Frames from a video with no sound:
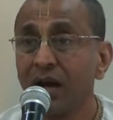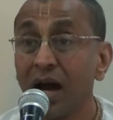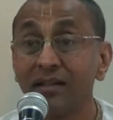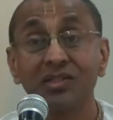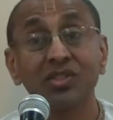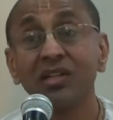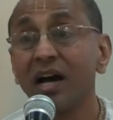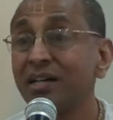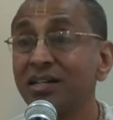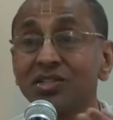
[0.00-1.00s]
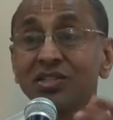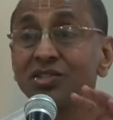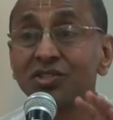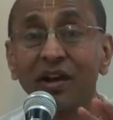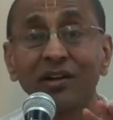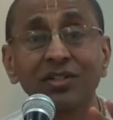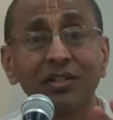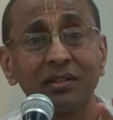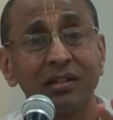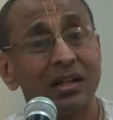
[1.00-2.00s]
And this is the highest instruction.
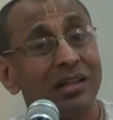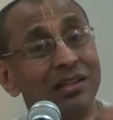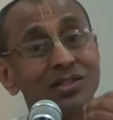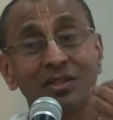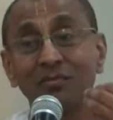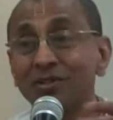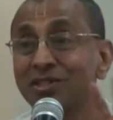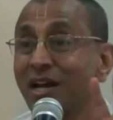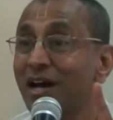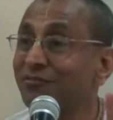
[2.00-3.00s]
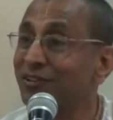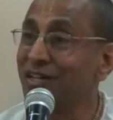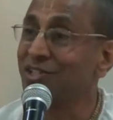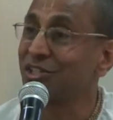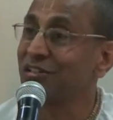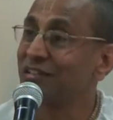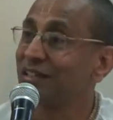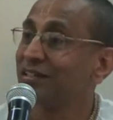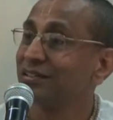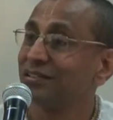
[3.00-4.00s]
This is the most confidential thing
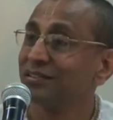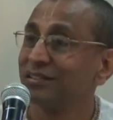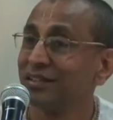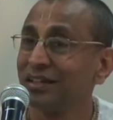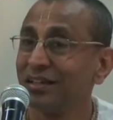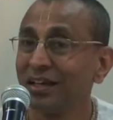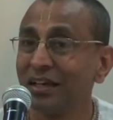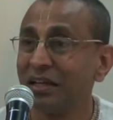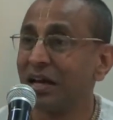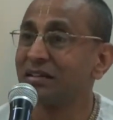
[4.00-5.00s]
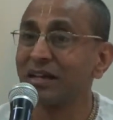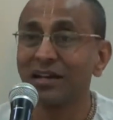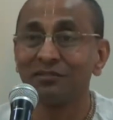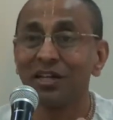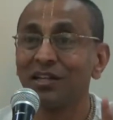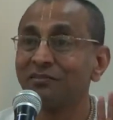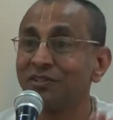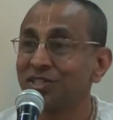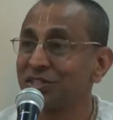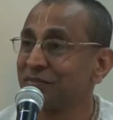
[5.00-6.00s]
in the entire Vedic
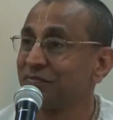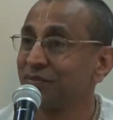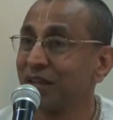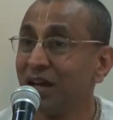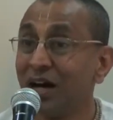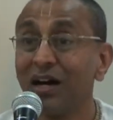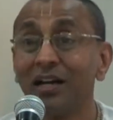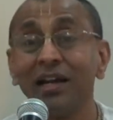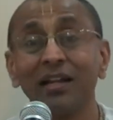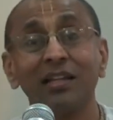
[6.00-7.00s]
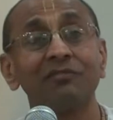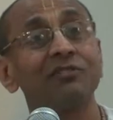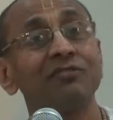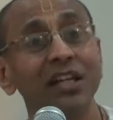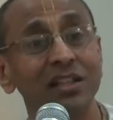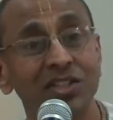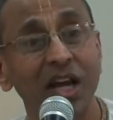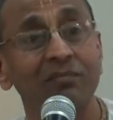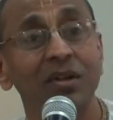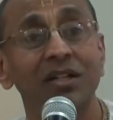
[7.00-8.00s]
wisdom. Earlier in the 15th
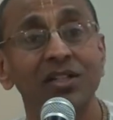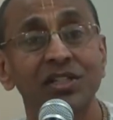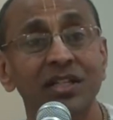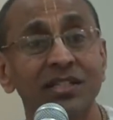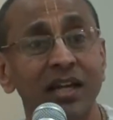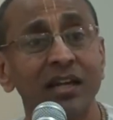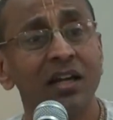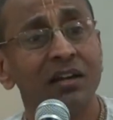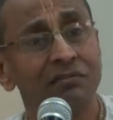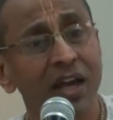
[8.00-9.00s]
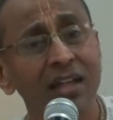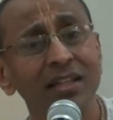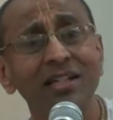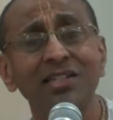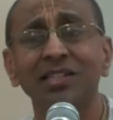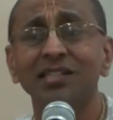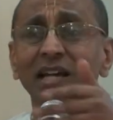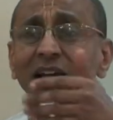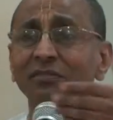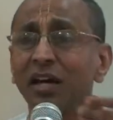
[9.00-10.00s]
chapter, Krishna said, Vedascha
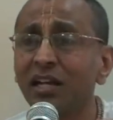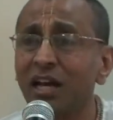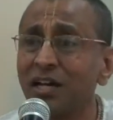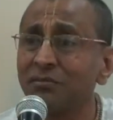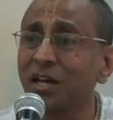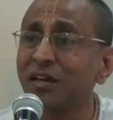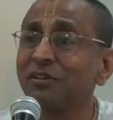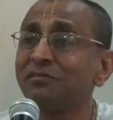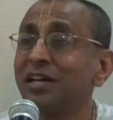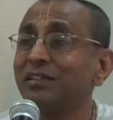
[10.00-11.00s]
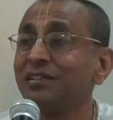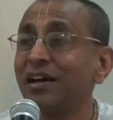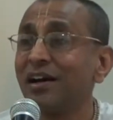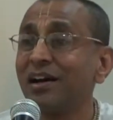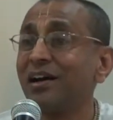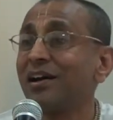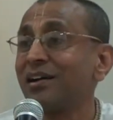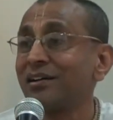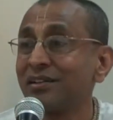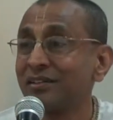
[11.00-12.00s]
sarvaya ahameva
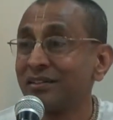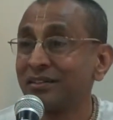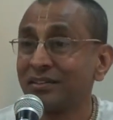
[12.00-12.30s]
vedyaha.